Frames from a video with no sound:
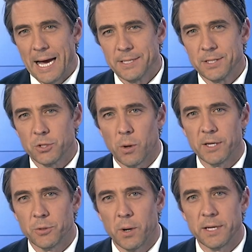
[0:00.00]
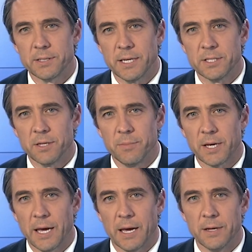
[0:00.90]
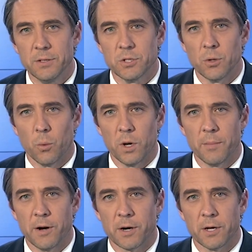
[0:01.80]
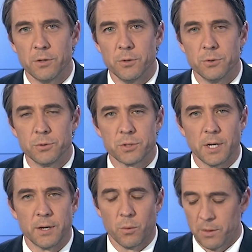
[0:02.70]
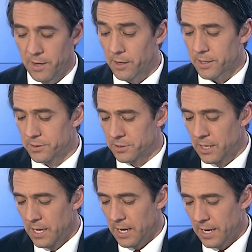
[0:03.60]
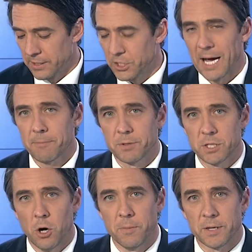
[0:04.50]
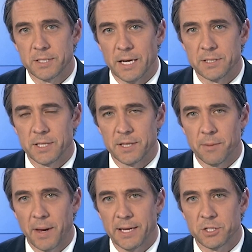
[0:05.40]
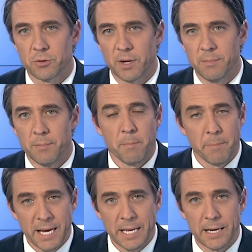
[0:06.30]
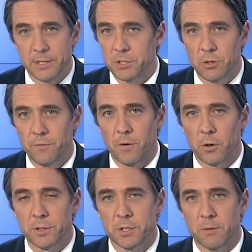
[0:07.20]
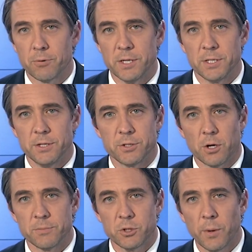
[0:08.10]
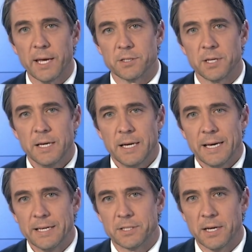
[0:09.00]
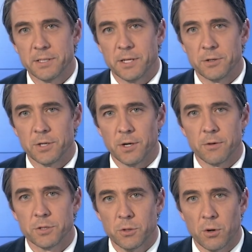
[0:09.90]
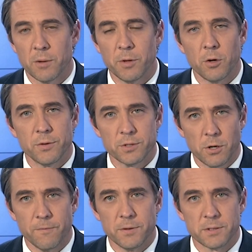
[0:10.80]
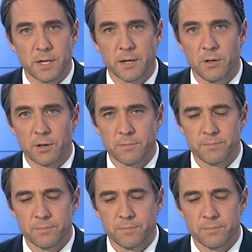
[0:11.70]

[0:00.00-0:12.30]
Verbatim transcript: As the twenty twenty season begins, One America News, uh, One America's uh, Jack Posobiec says that the mainstream media is too focused on President Trump's tweets. He says there's another story below the surface. Take a look.